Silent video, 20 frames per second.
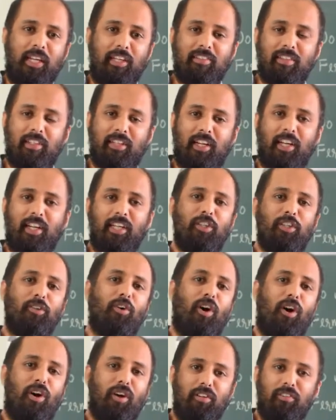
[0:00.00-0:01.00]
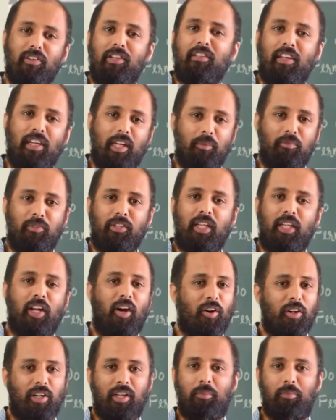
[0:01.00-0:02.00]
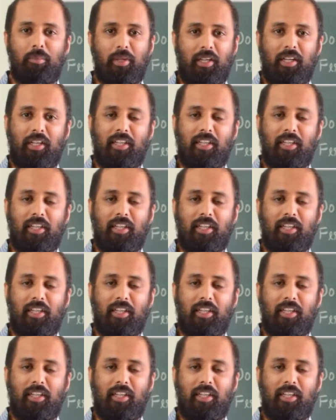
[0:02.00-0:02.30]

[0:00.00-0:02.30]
etc., you always end up with an odd number.